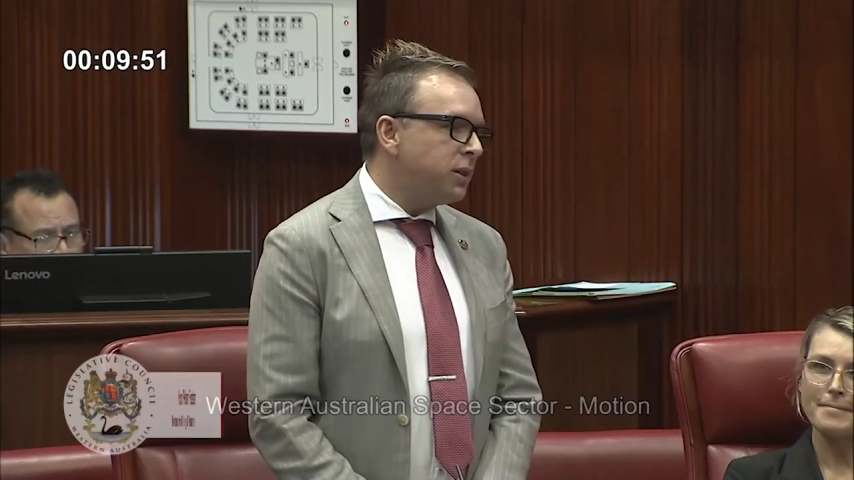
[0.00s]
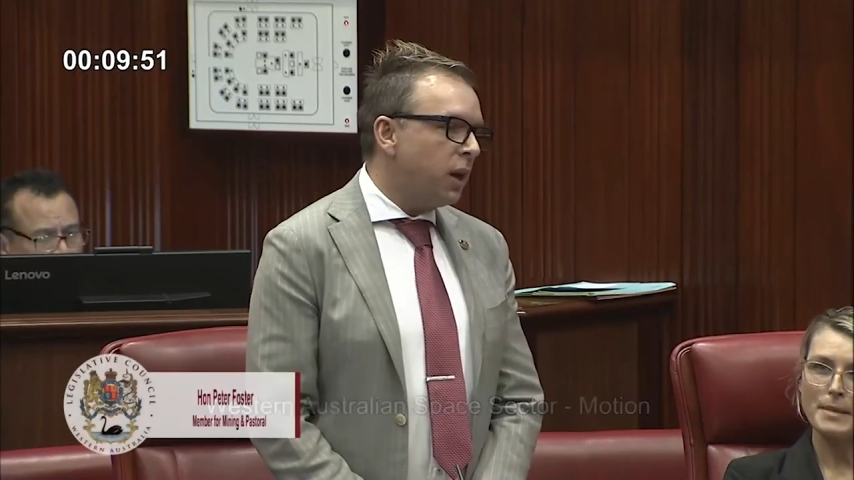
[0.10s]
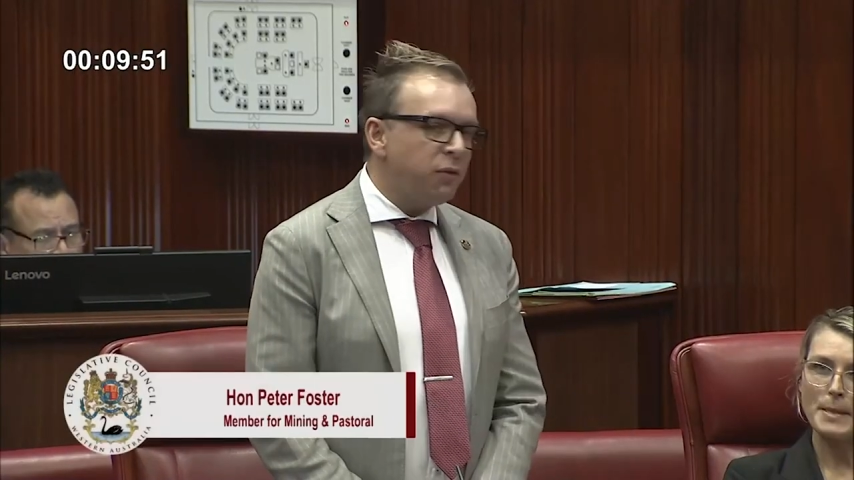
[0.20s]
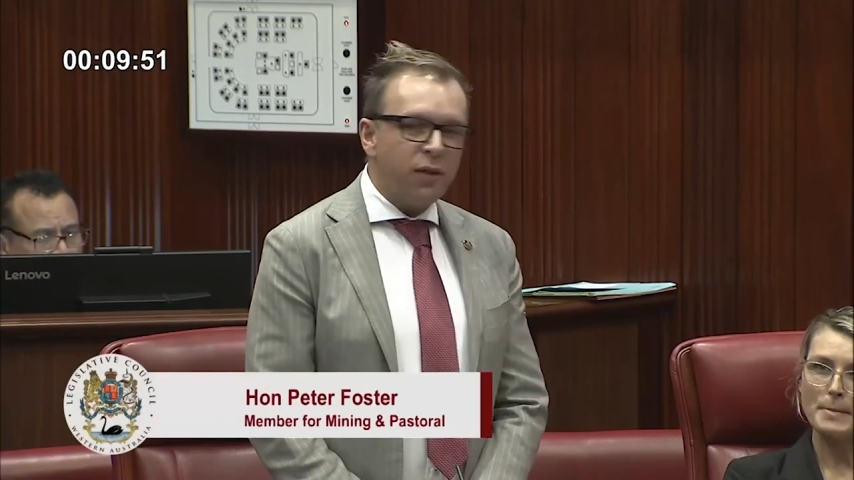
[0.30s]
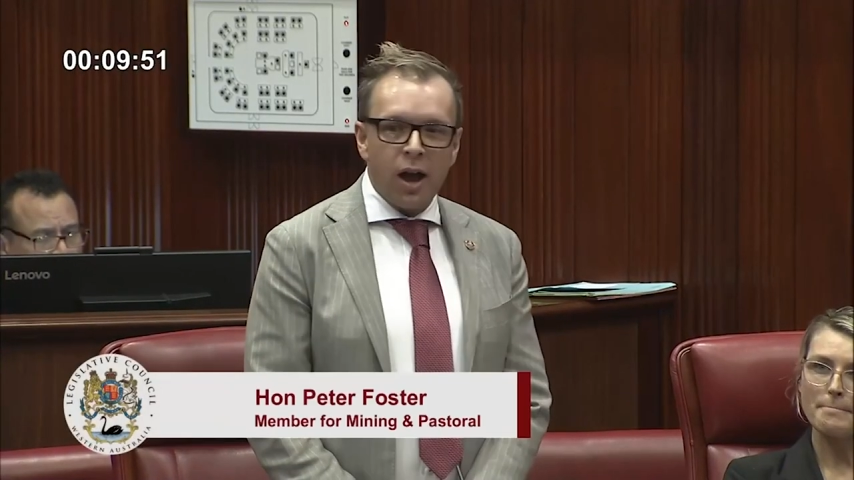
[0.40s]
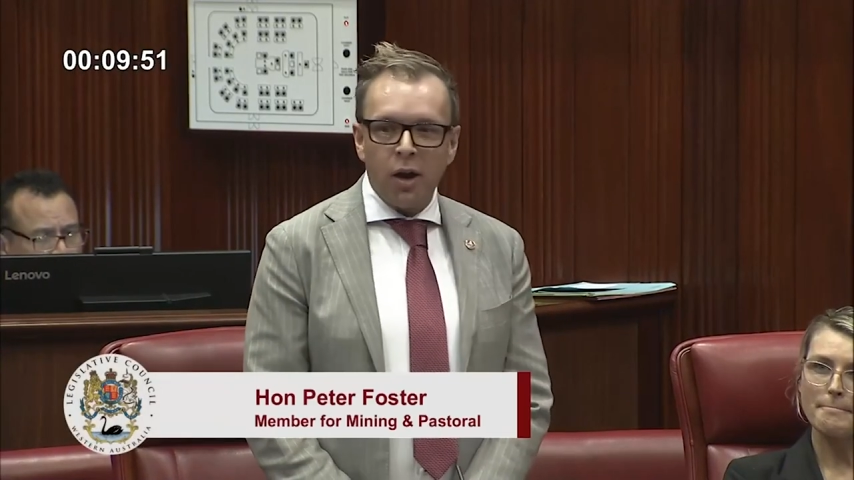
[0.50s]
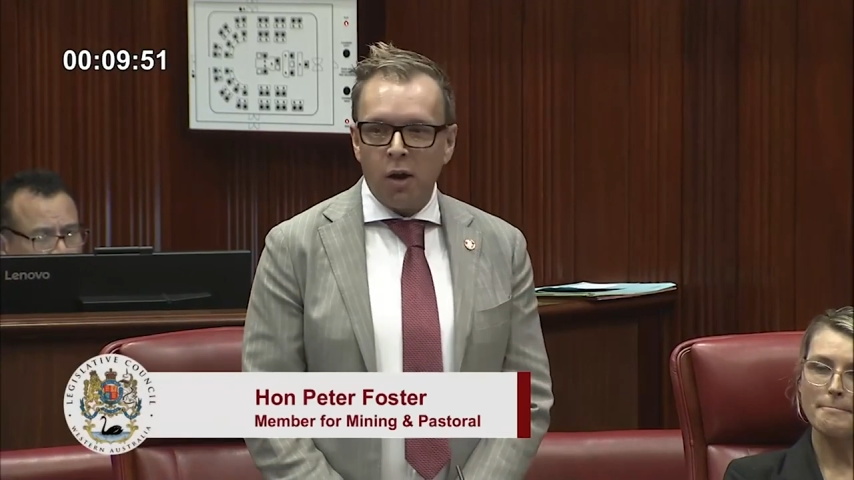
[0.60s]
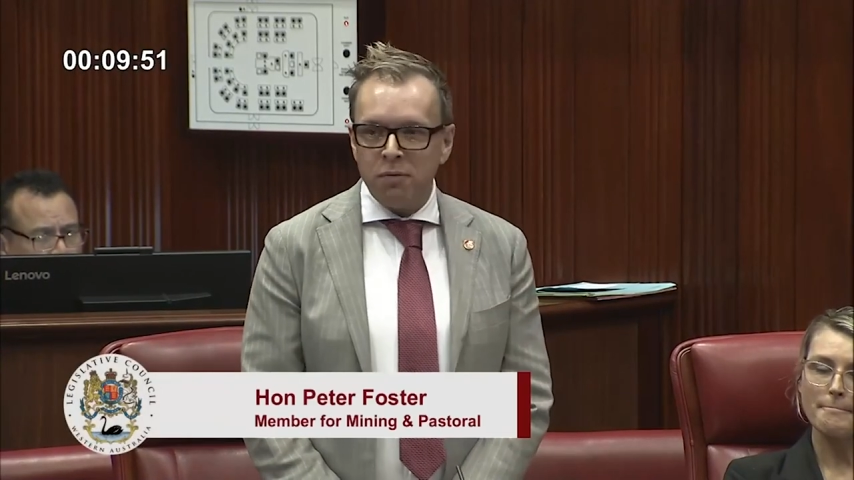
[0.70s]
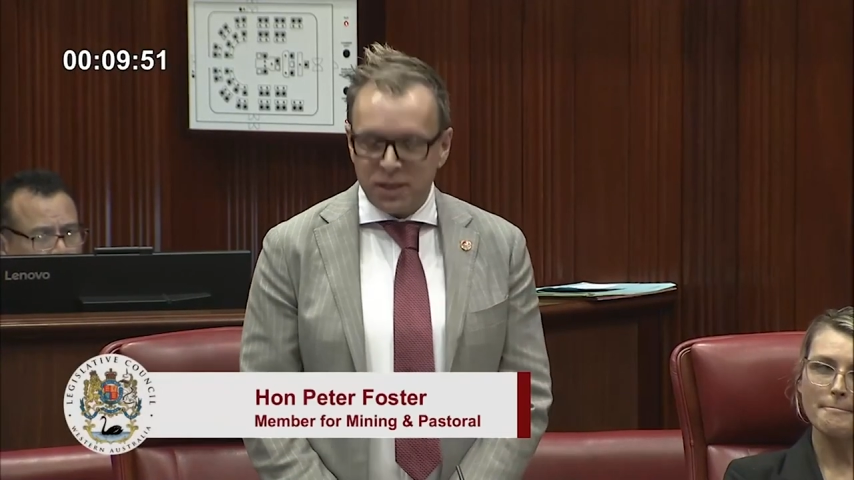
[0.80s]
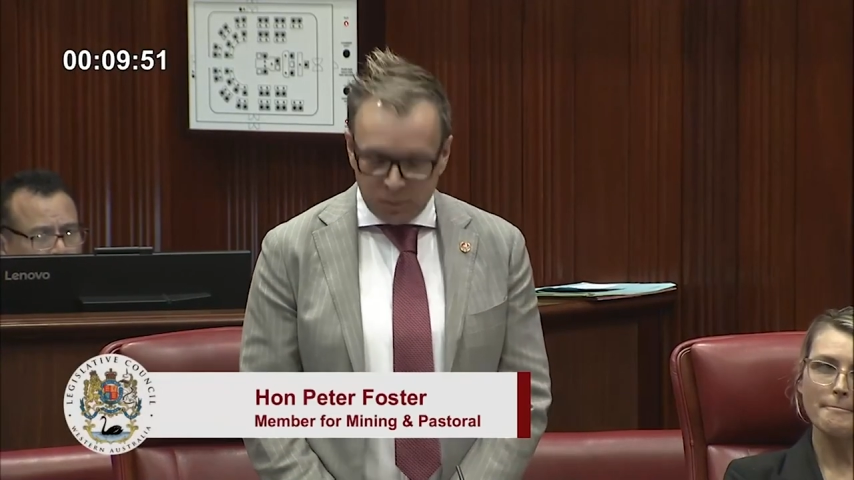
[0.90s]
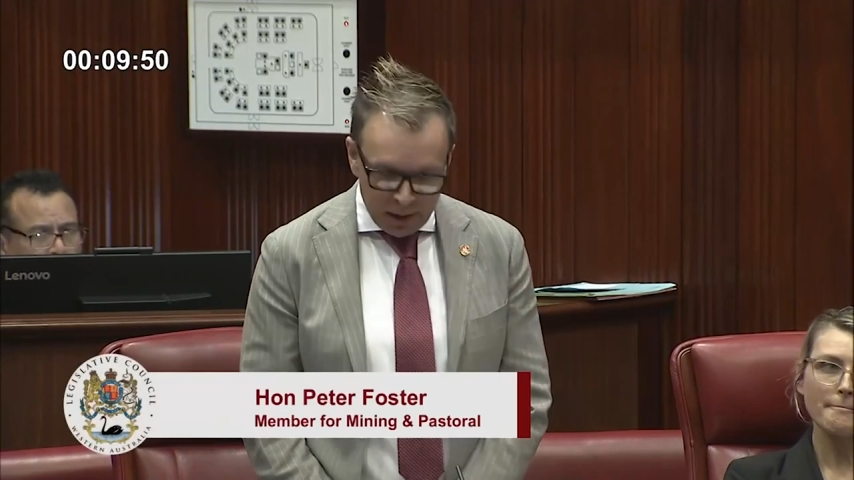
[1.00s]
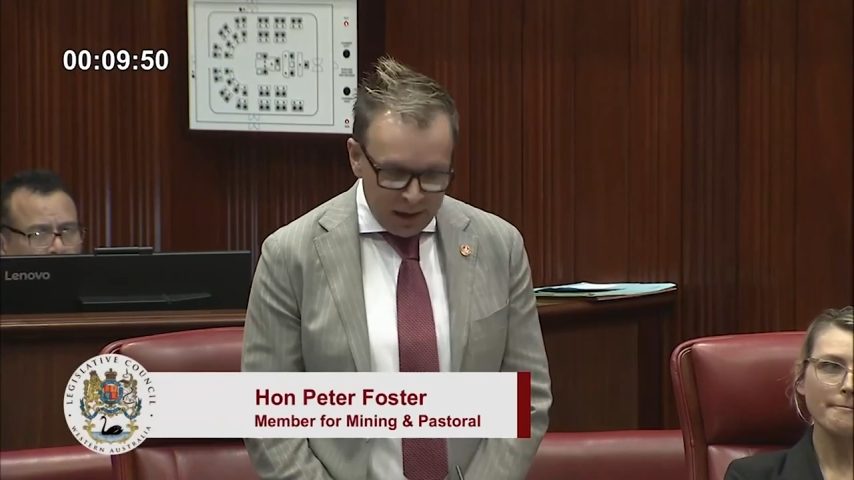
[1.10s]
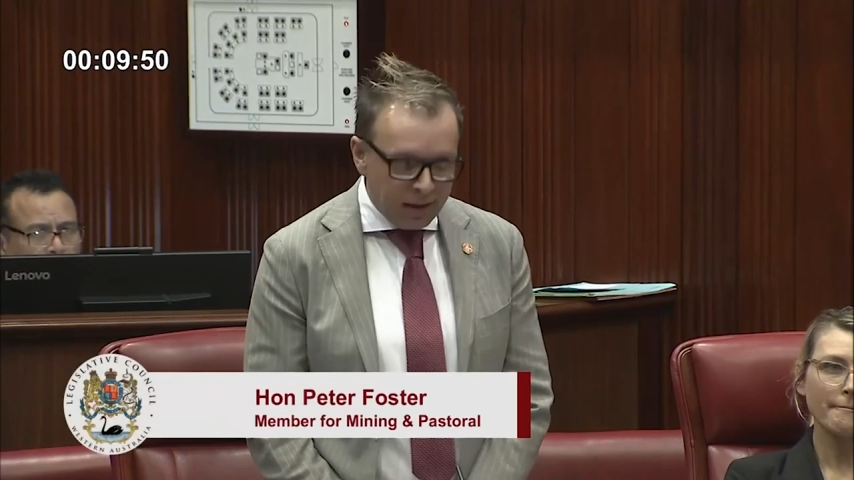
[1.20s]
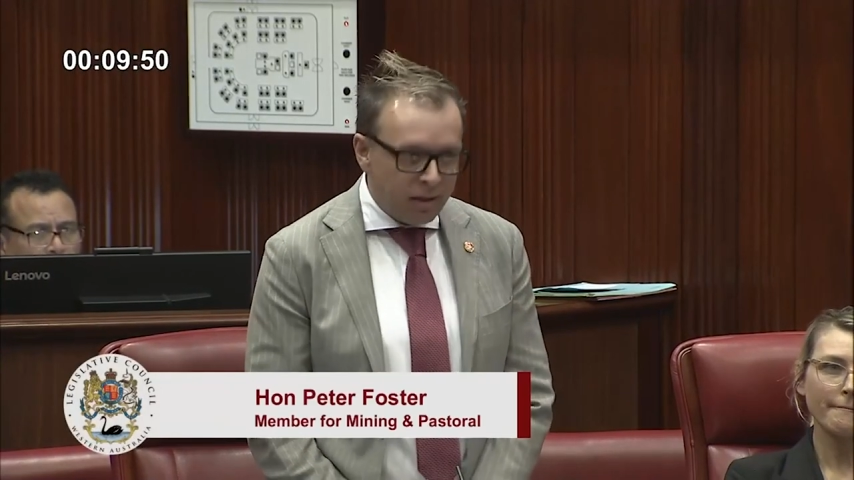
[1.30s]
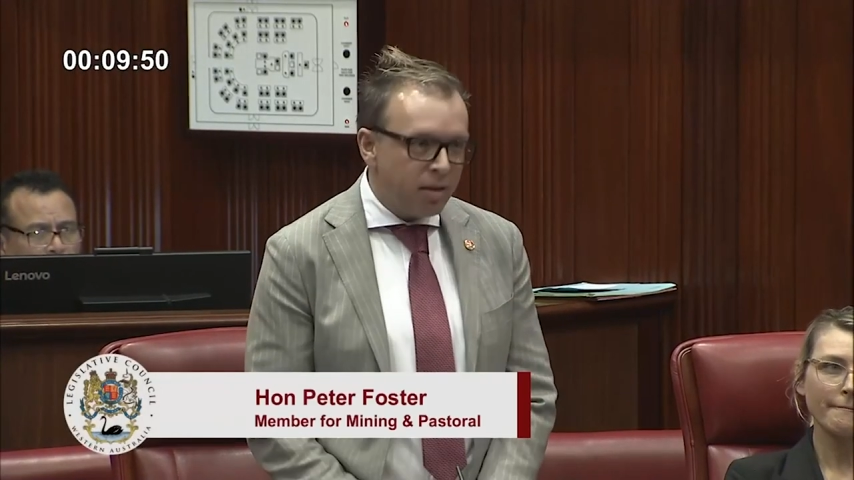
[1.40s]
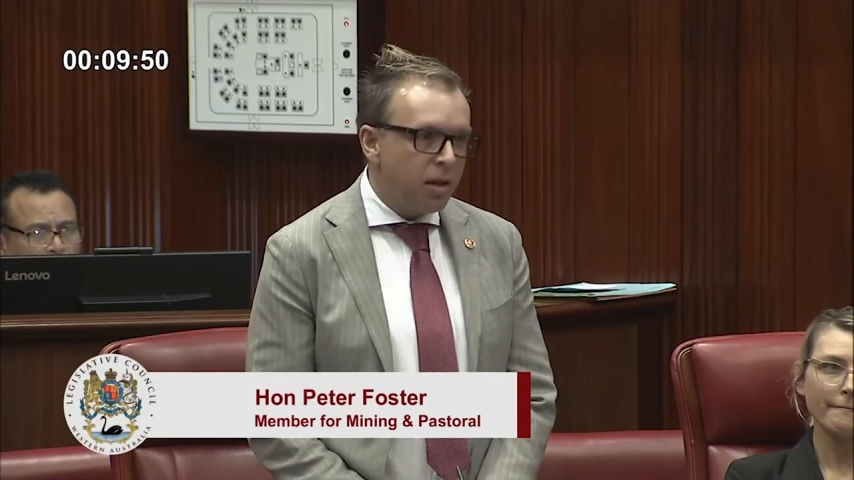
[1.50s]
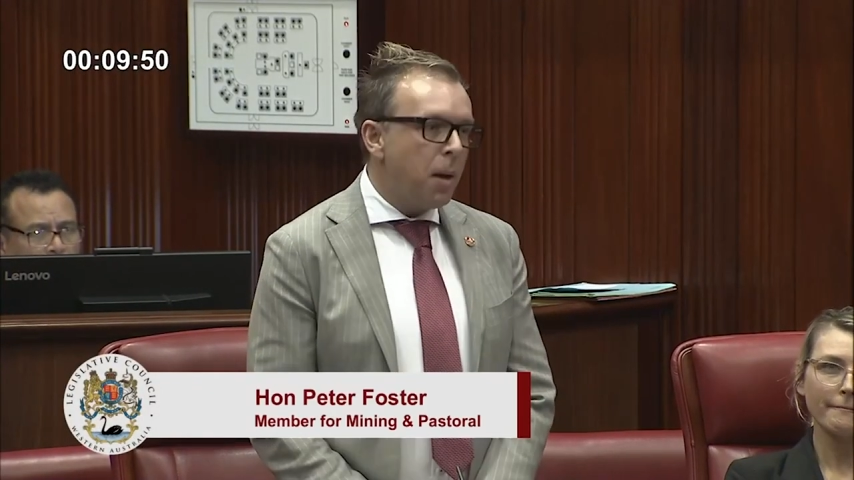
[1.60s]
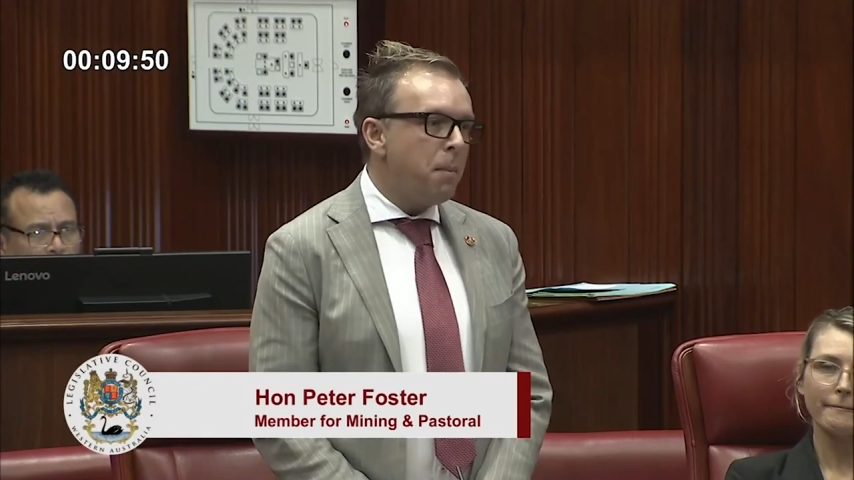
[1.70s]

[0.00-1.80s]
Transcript: so far of the speakers.